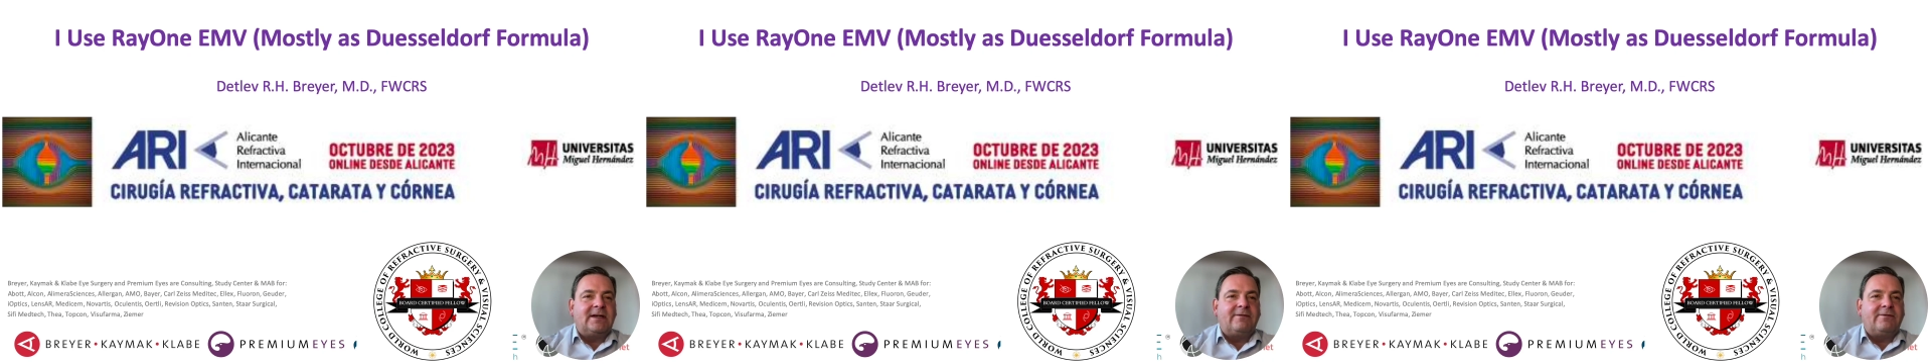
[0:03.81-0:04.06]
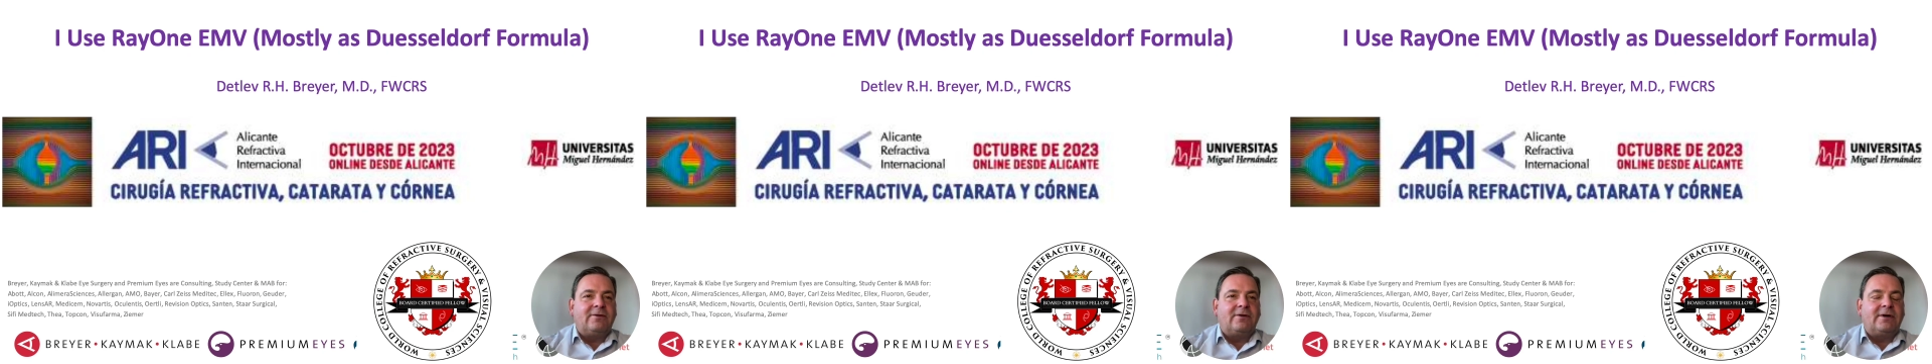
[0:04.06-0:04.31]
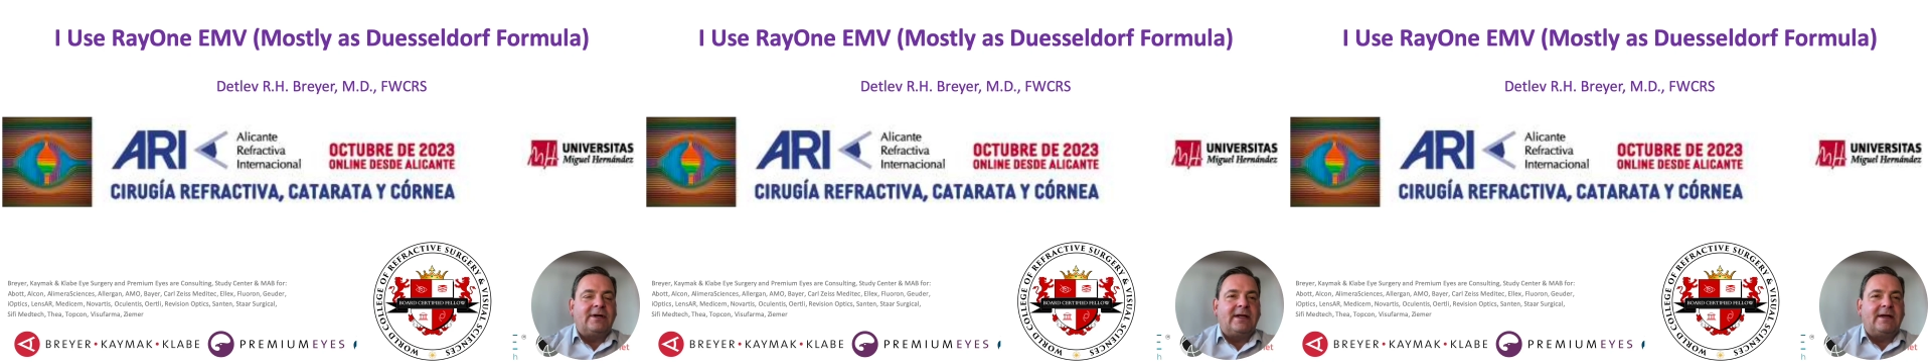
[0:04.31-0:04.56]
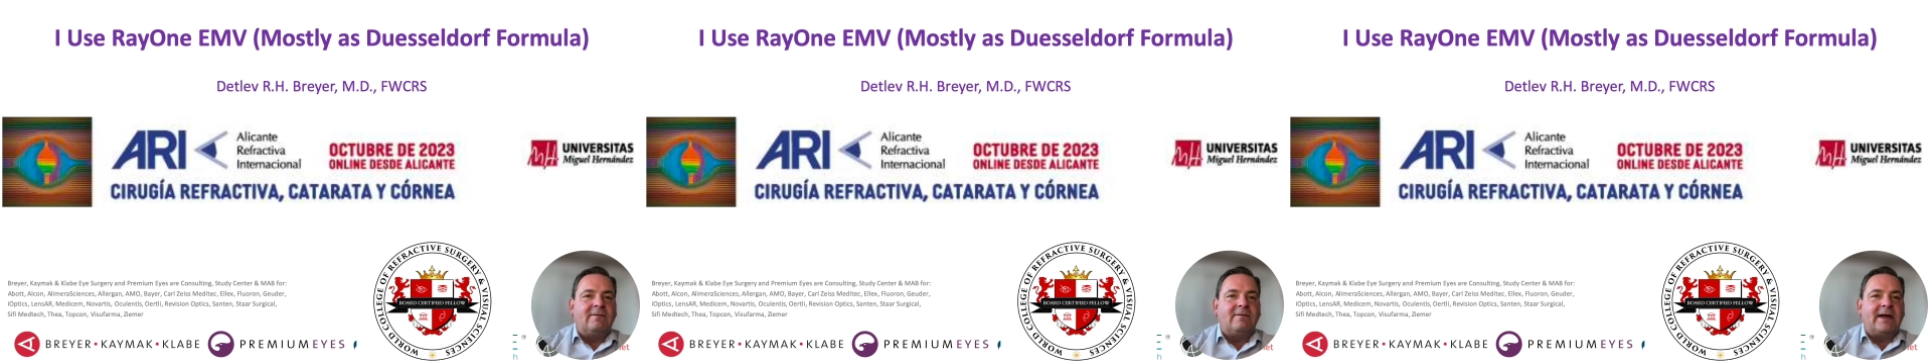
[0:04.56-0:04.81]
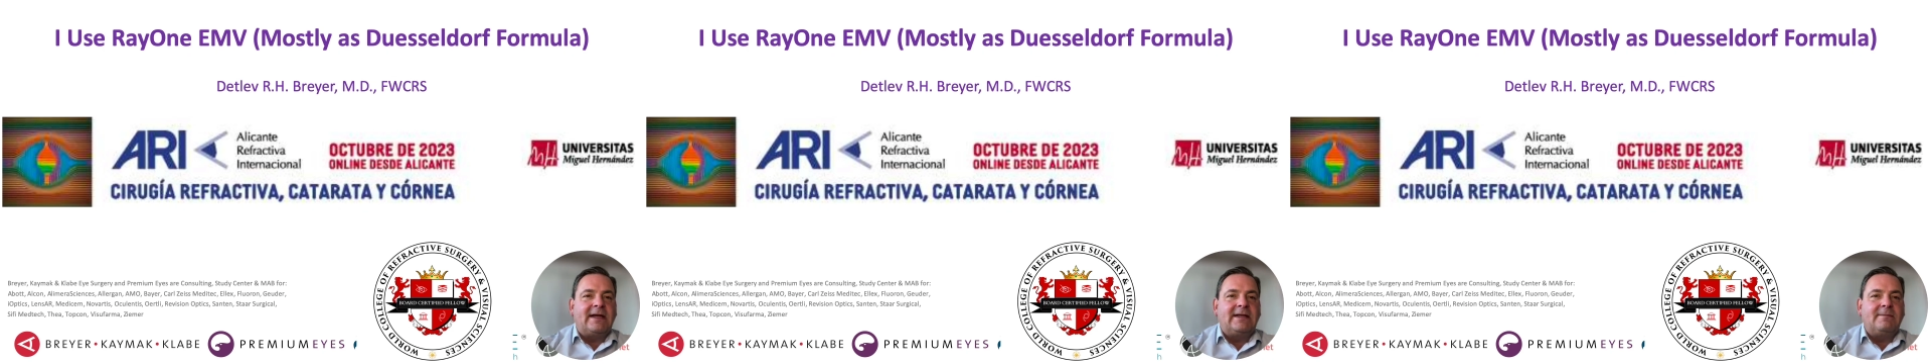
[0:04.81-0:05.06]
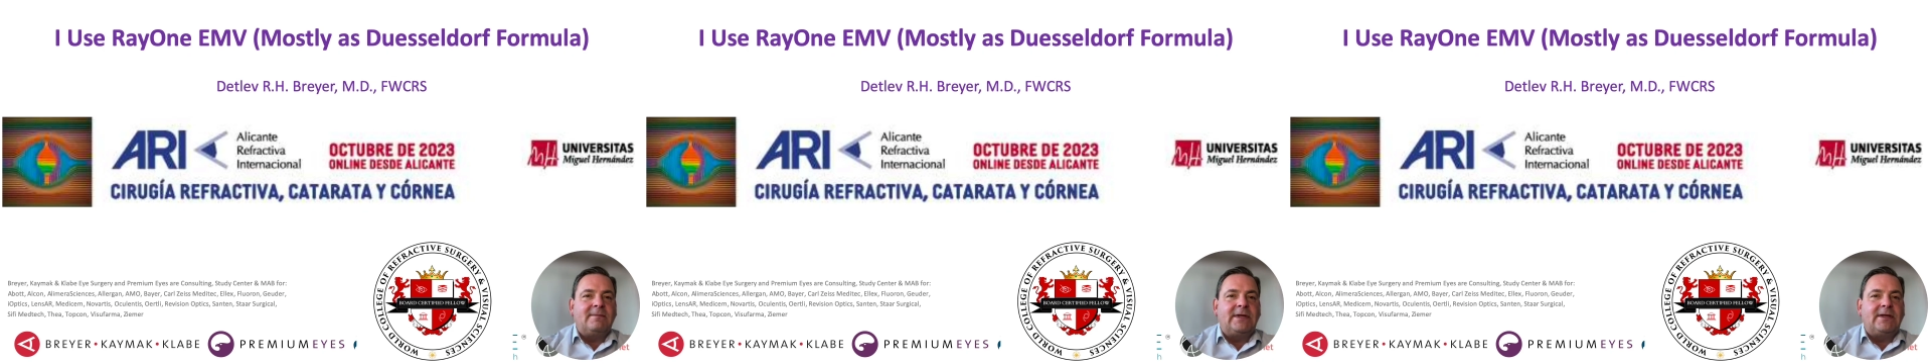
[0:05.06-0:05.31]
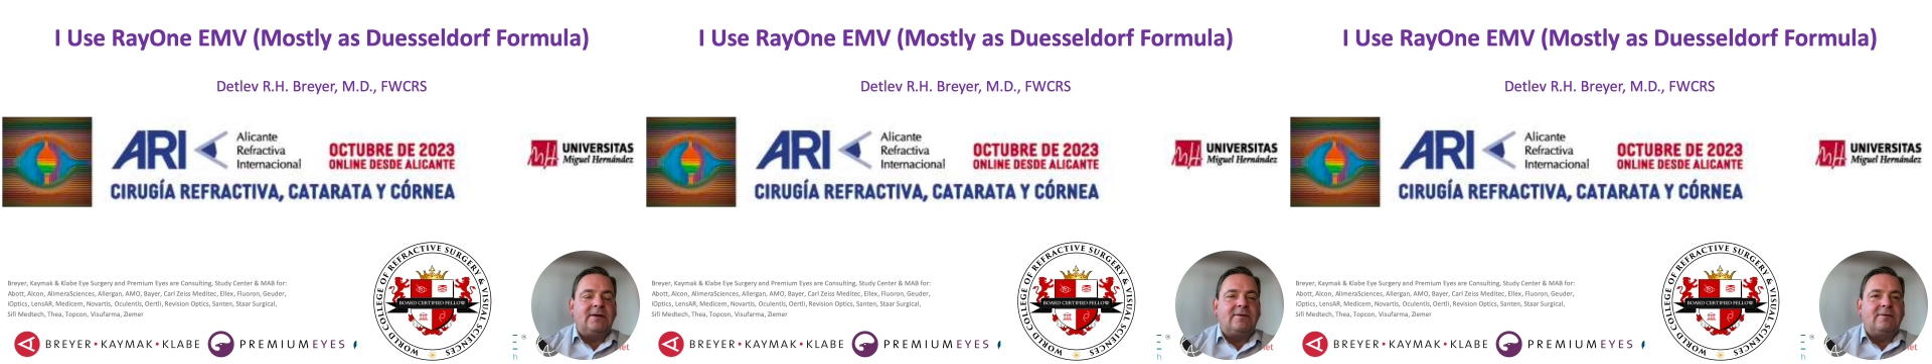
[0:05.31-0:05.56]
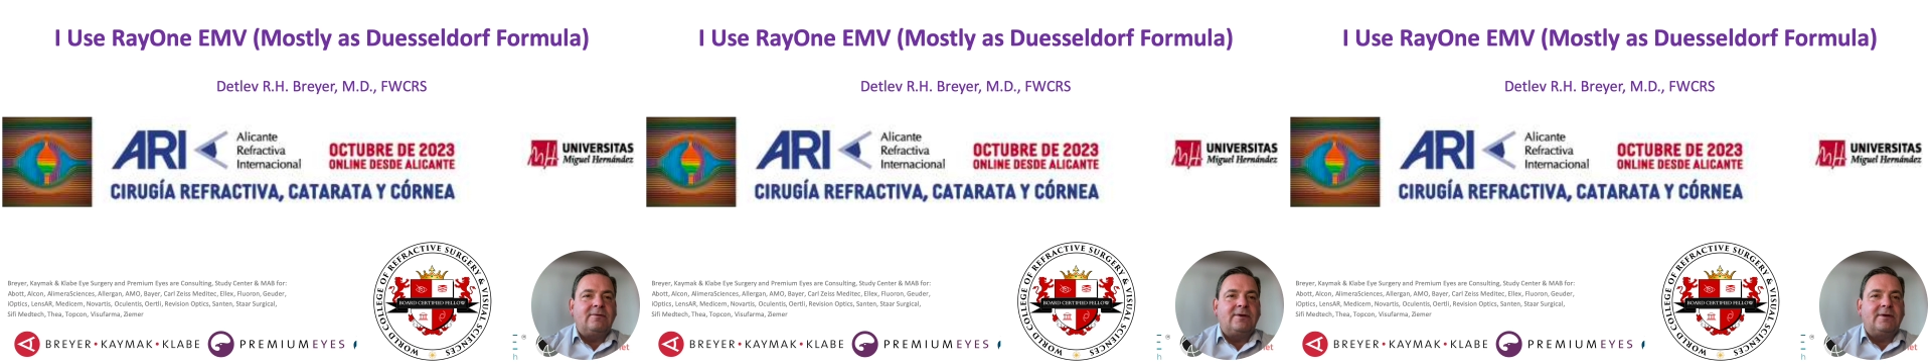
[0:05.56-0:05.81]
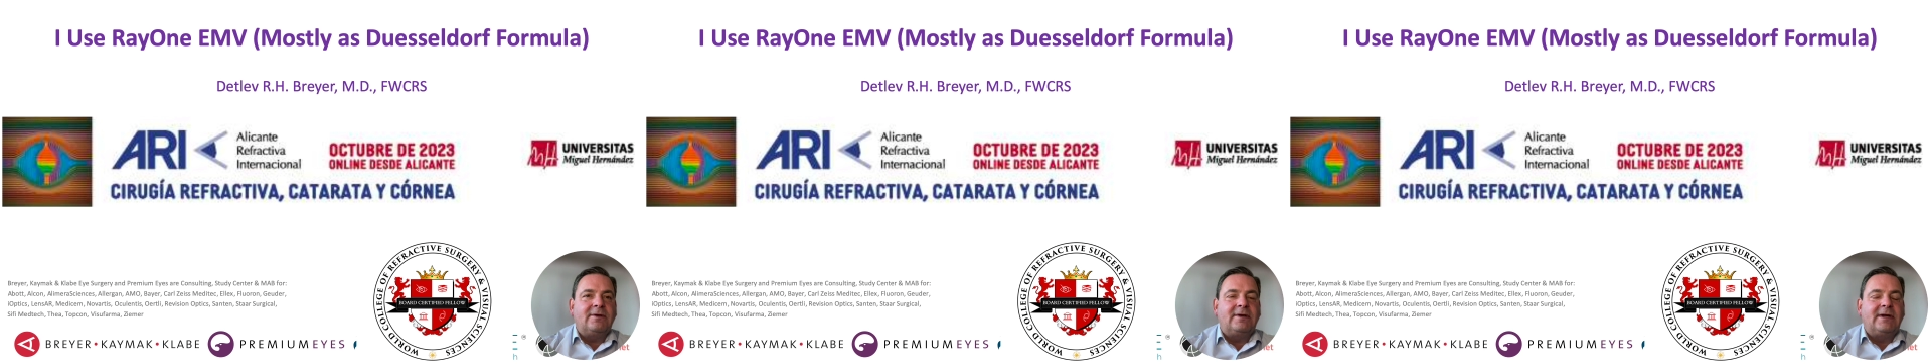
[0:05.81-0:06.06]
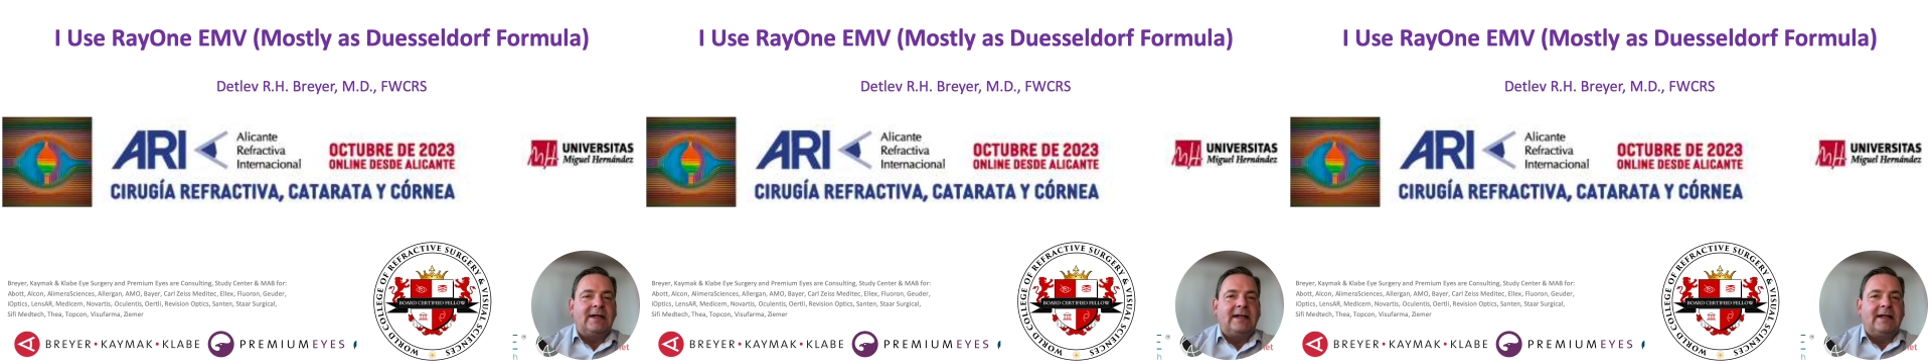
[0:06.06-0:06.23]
for inviting me to your